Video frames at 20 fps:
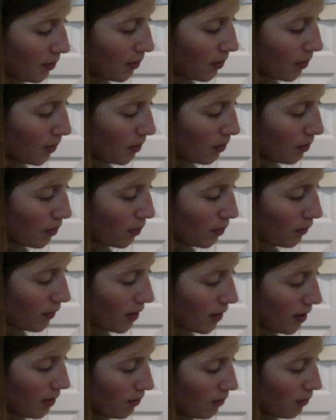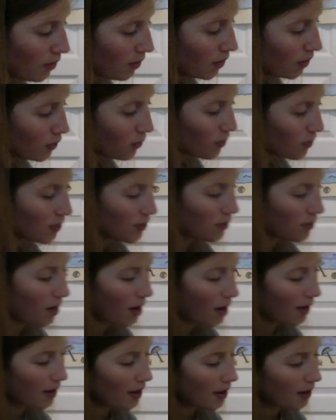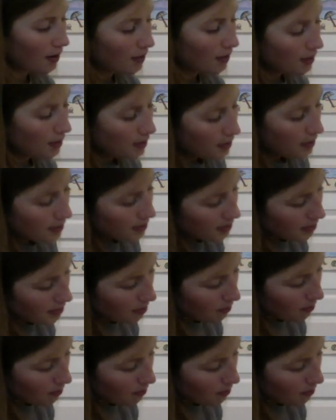move inward towards the rocket. Same